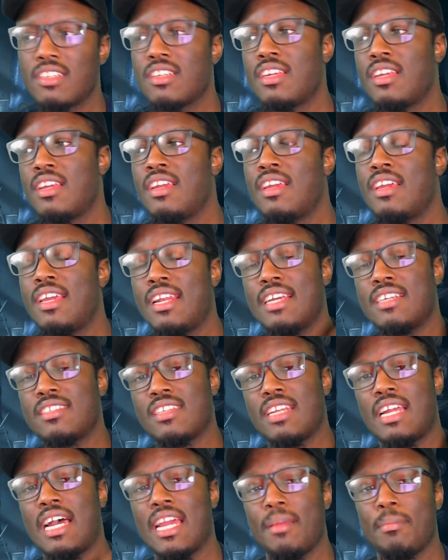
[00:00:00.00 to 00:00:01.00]
and has
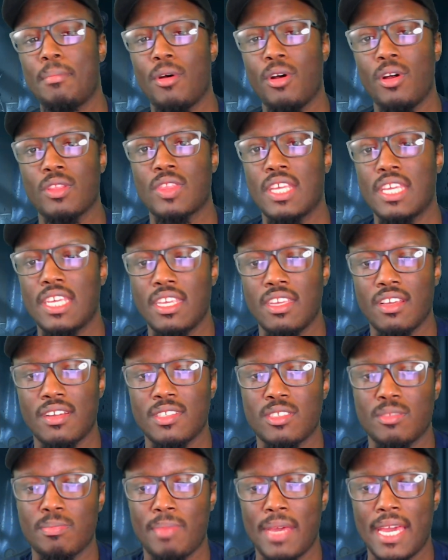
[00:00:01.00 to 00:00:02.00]
an eyeball thingy on
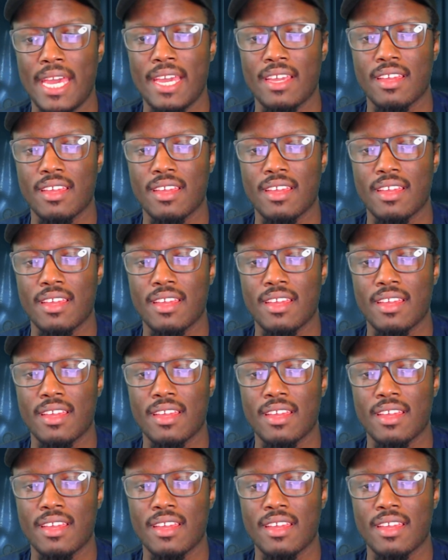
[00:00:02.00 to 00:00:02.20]
his back.